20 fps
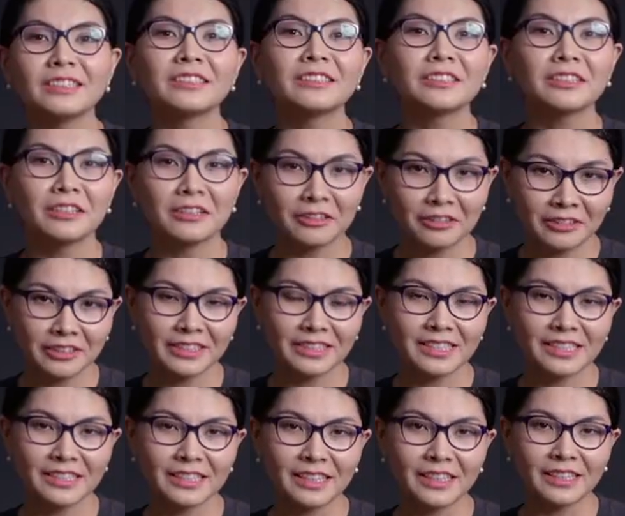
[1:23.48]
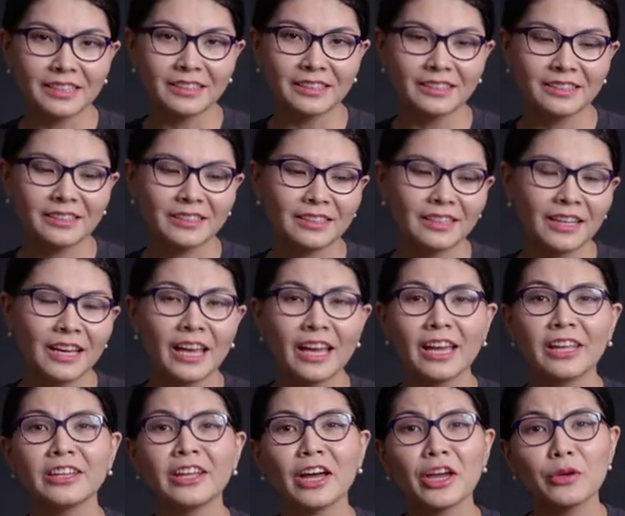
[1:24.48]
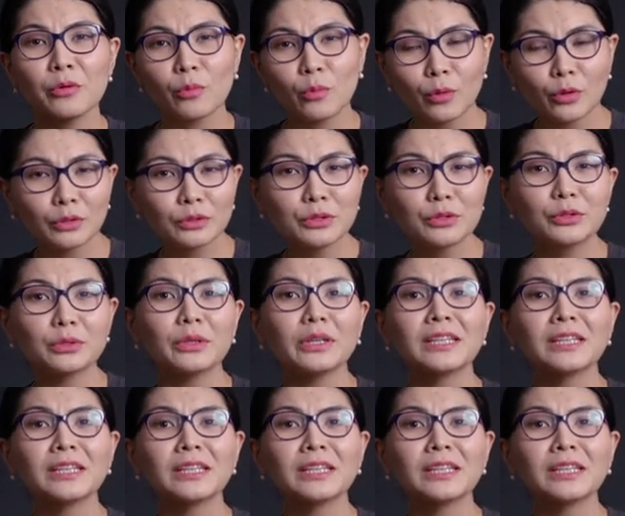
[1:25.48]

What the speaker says: in Kyrgyzstan, and I want to